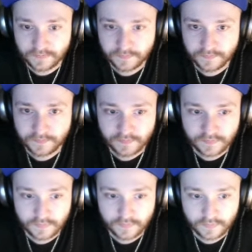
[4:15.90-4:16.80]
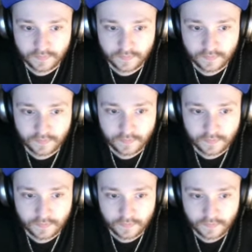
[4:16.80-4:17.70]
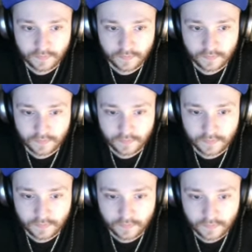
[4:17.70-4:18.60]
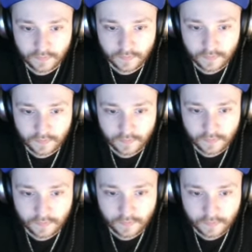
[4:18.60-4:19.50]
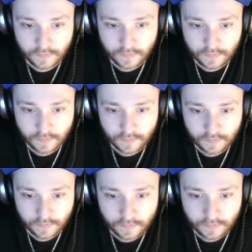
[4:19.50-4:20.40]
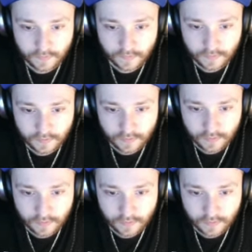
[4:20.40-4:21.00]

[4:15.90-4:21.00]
No one is speaking in this clip.